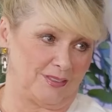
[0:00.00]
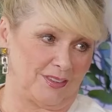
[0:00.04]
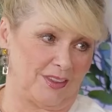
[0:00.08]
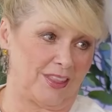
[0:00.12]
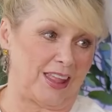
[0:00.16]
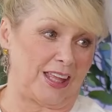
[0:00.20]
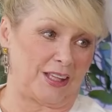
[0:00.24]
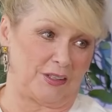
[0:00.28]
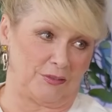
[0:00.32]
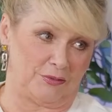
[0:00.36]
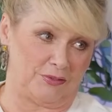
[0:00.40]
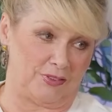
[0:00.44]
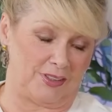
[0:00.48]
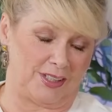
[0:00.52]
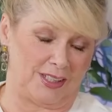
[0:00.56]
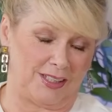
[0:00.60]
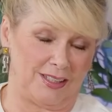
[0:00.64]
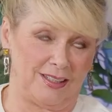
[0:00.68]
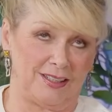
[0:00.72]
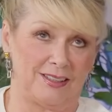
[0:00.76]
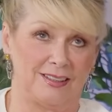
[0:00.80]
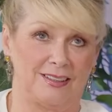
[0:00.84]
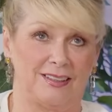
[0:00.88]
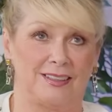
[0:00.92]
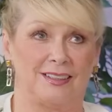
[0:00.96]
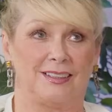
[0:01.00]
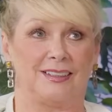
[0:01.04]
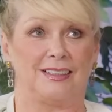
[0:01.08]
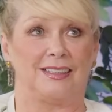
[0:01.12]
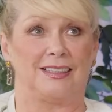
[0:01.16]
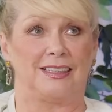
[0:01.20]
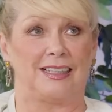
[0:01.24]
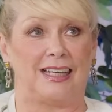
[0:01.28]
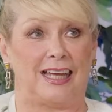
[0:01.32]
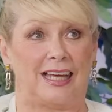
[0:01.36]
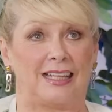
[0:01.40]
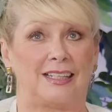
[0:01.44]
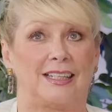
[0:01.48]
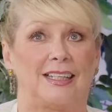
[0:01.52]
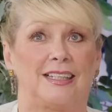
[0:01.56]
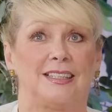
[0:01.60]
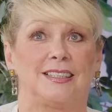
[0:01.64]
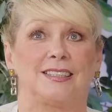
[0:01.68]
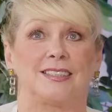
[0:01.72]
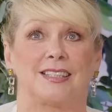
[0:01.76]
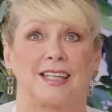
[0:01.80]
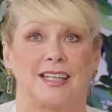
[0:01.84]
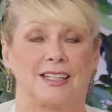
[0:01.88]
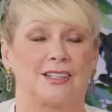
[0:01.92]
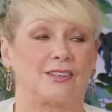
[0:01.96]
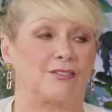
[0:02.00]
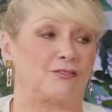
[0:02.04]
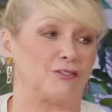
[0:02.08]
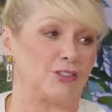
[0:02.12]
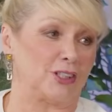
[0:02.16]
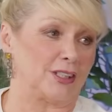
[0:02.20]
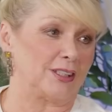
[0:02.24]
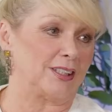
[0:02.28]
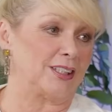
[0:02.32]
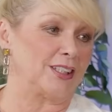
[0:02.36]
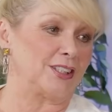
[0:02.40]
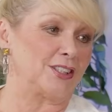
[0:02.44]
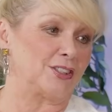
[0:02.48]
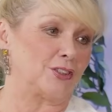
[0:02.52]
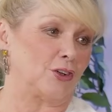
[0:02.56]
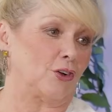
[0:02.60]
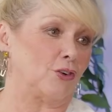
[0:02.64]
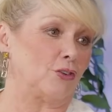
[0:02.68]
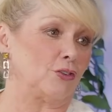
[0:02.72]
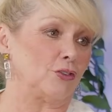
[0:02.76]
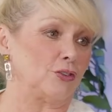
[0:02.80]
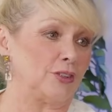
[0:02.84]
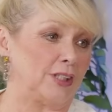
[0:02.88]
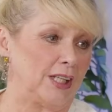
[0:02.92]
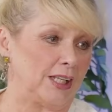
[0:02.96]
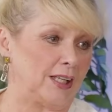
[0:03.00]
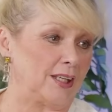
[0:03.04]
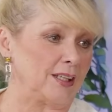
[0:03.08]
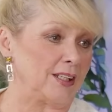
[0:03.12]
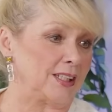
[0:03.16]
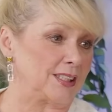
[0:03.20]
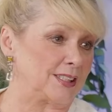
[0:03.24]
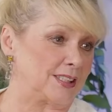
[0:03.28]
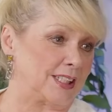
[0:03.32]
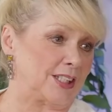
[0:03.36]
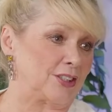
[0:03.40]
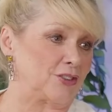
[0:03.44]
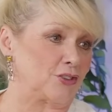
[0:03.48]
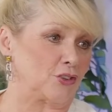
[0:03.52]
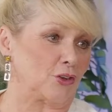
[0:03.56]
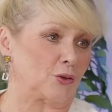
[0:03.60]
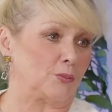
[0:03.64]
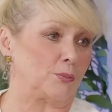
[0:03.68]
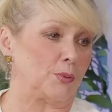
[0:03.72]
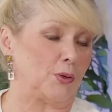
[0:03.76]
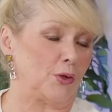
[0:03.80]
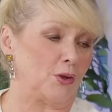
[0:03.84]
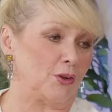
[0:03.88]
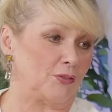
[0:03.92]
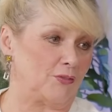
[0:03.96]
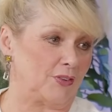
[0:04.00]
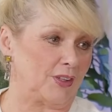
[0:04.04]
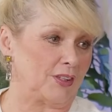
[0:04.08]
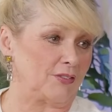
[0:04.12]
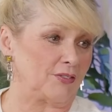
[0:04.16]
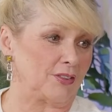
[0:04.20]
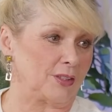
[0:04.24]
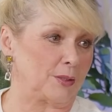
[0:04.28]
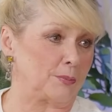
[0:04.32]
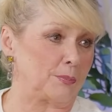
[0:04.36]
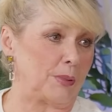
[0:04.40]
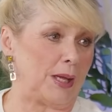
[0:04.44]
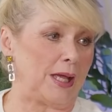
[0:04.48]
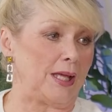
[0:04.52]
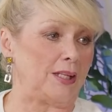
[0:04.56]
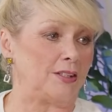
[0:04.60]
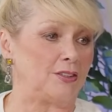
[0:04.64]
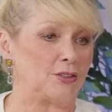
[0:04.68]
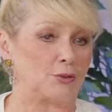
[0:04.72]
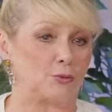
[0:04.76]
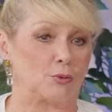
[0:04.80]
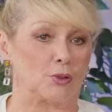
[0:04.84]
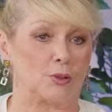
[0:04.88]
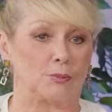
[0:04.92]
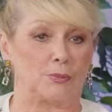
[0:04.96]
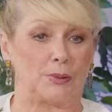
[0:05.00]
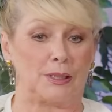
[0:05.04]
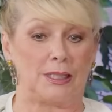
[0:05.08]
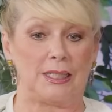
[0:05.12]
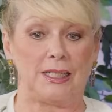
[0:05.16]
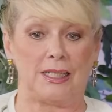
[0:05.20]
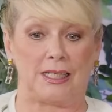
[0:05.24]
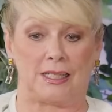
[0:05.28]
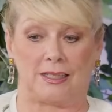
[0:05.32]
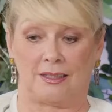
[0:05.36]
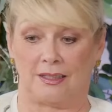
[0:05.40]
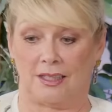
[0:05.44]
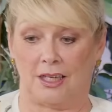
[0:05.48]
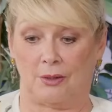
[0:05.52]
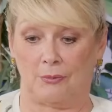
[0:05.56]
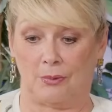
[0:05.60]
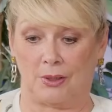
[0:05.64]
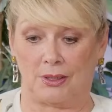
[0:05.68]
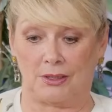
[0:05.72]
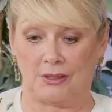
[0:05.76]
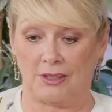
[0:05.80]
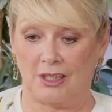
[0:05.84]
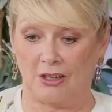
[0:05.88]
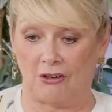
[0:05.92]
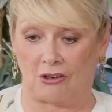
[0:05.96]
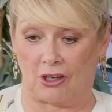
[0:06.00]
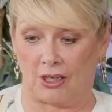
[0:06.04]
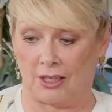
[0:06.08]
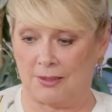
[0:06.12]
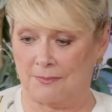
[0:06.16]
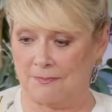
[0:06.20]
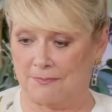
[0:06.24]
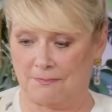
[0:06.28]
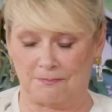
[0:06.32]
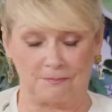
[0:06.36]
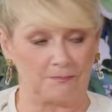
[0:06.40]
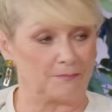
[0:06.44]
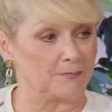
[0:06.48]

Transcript: Thankfully, and he said, I've written this song. Nichola says you're perfect for the band. Do you want to be in it? And I went, Yeah, all right then.